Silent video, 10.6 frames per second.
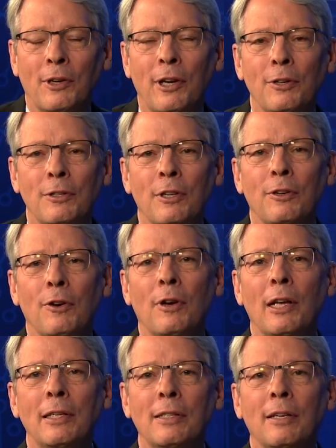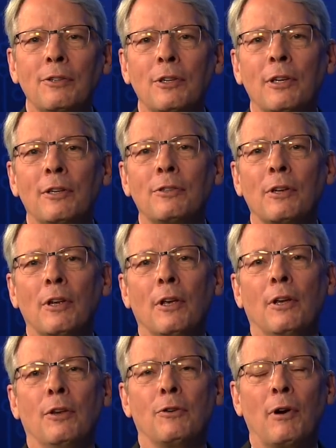Kirsten Johansen. She's
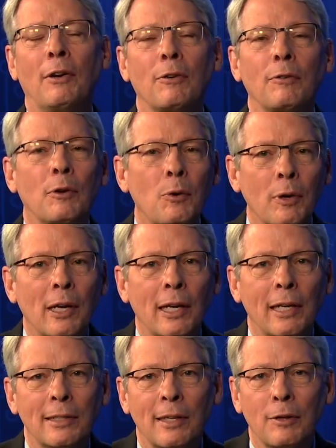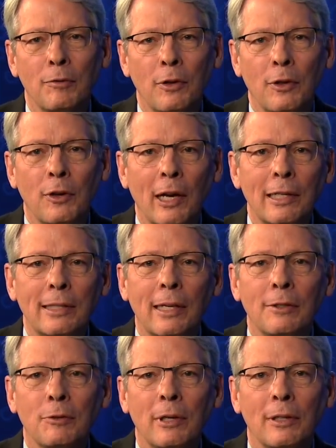director of the Coordinating Center for the United
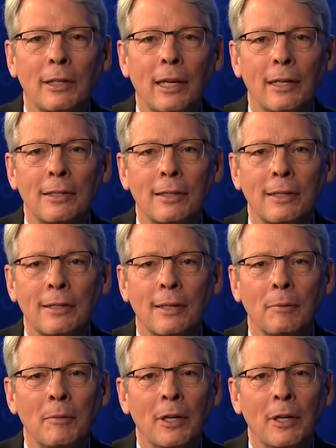States Renal Data System.